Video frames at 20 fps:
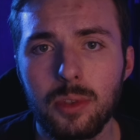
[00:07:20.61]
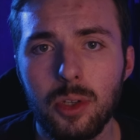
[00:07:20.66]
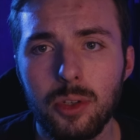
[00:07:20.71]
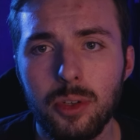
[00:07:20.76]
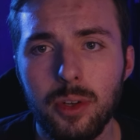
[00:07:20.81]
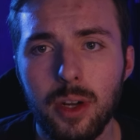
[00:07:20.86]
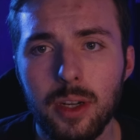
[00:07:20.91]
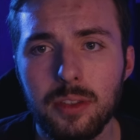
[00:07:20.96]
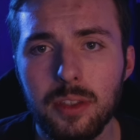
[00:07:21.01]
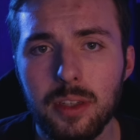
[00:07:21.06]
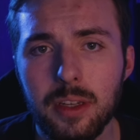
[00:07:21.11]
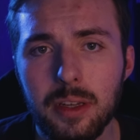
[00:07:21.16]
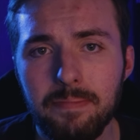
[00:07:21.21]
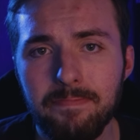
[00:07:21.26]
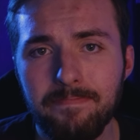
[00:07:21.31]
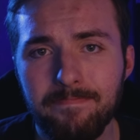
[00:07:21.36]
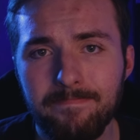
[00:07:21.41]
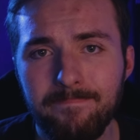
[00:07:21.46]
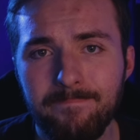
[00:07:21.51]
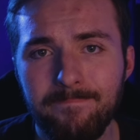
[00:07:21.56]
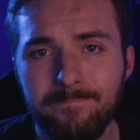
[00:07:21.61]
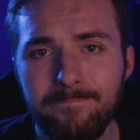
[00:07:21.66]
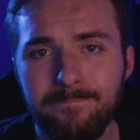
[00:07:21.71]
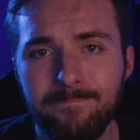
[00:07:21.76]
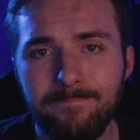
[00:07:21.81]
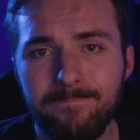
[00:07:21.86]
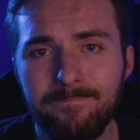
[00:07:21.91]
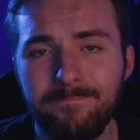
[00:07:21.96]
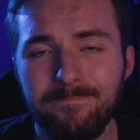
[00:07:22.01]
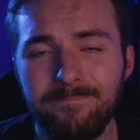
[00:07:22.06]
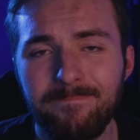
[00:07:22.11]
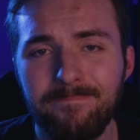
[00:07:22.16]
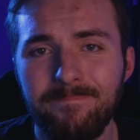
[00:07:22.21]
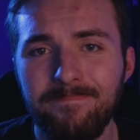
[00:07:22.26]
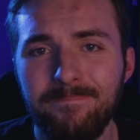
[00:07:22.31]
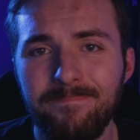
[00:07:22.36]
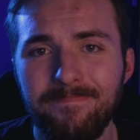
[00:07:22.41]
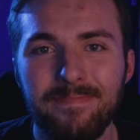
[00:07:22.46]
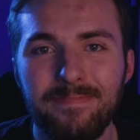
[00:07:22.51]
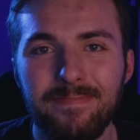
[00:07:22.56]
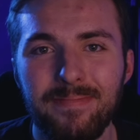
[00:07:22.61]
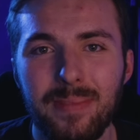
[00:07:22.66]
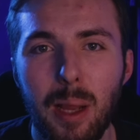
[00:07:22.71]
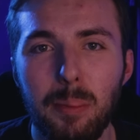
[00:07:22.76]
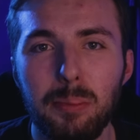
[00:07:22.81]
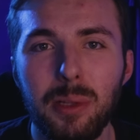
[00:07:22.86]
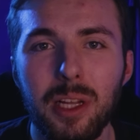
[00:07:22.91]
Turn your eyes to Him. God